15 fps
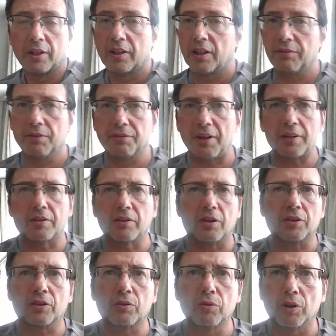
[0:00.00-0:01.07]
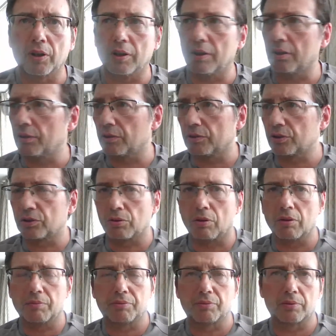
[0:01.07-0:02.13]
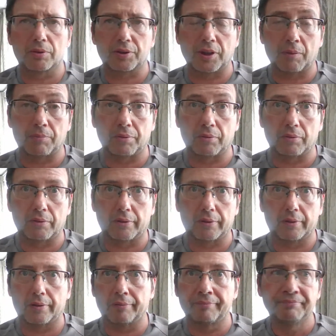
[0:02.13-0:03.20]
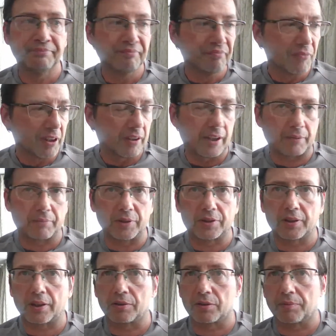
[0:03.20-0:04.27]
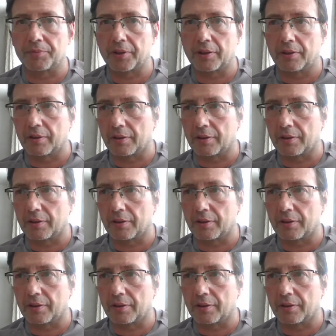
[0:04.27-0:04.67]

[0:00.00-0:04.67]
If you find another stock, for example, let me say something,